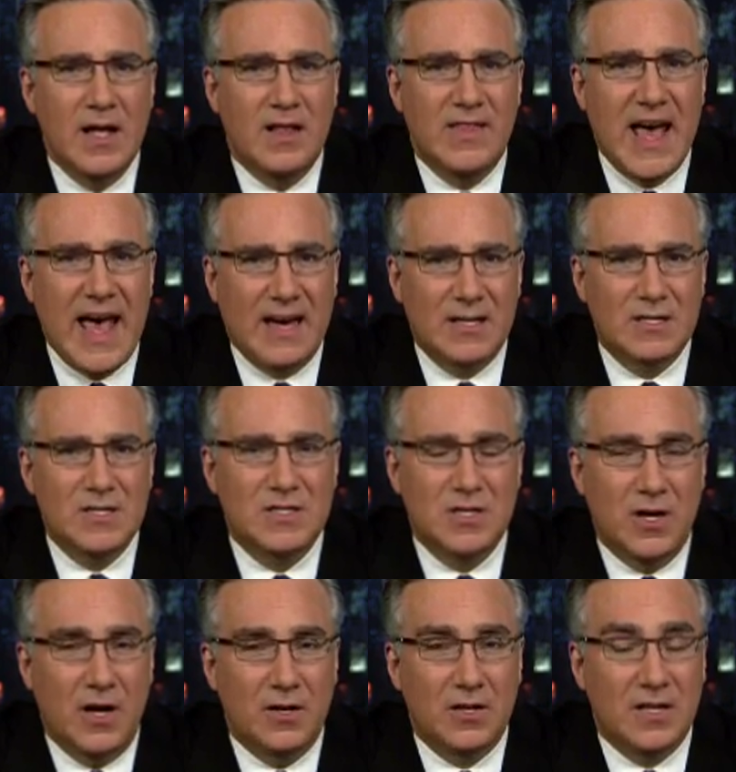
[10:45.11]
that
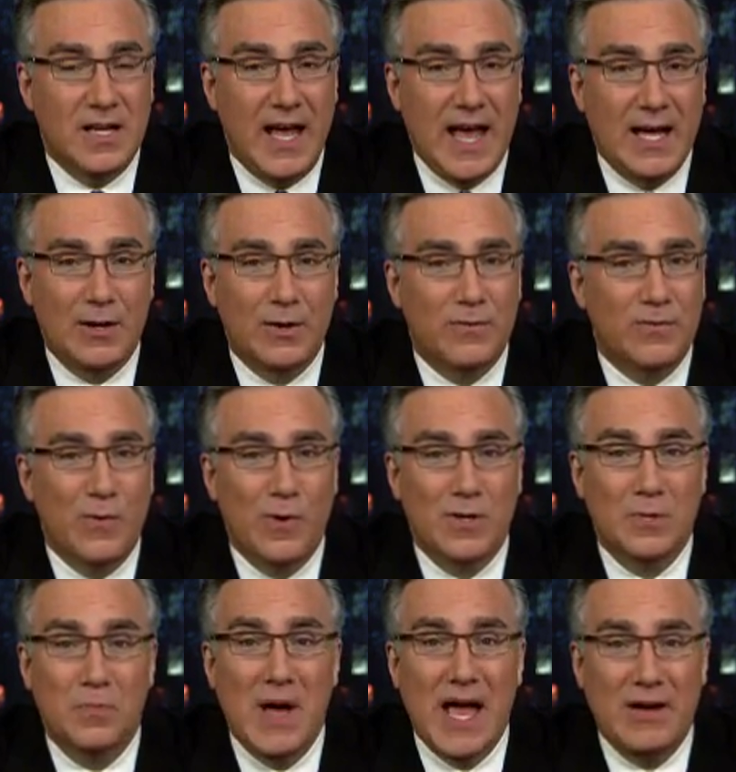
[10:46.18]
son can't afford
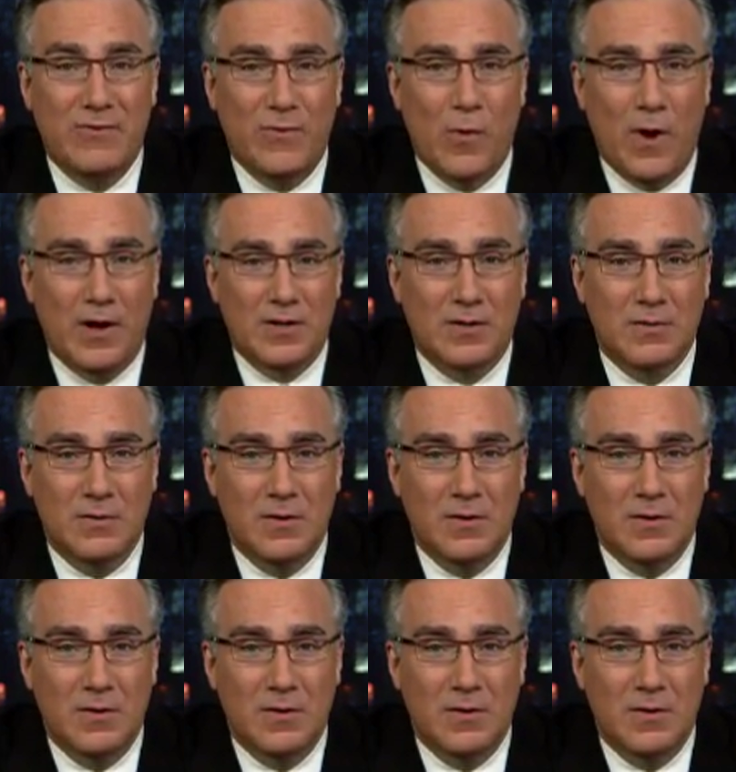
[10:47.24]
to pay for it.